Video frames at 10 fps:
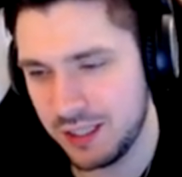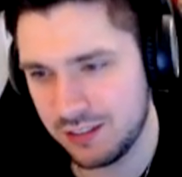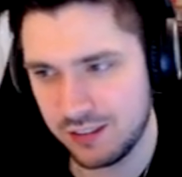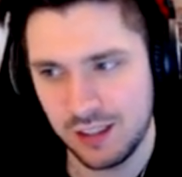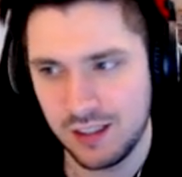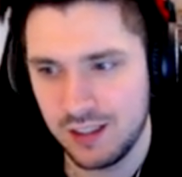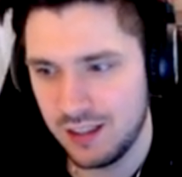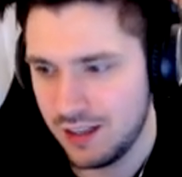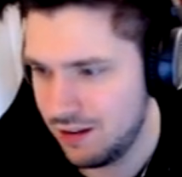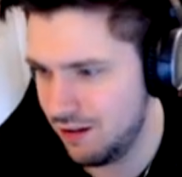I mean, that's...
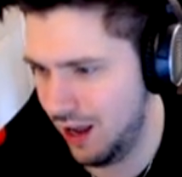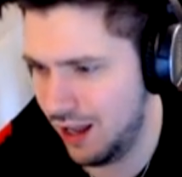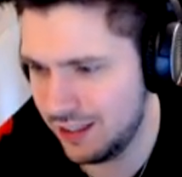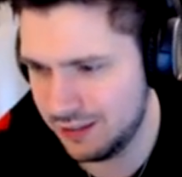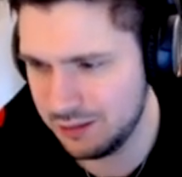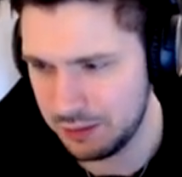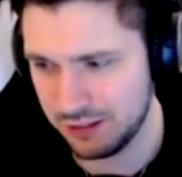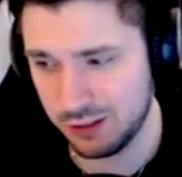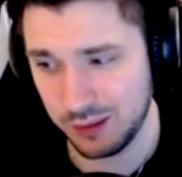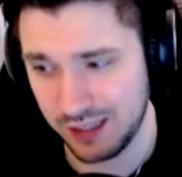That seems a
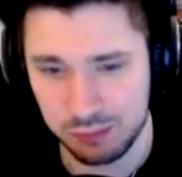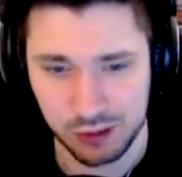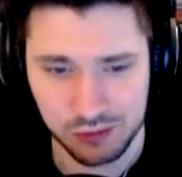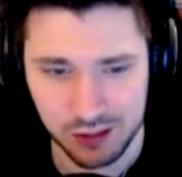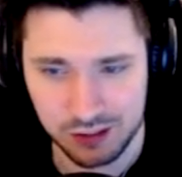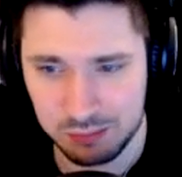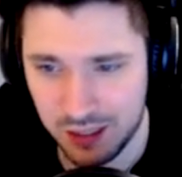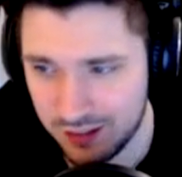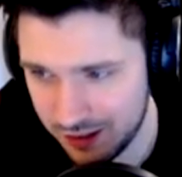bit too elaborate if you ask me.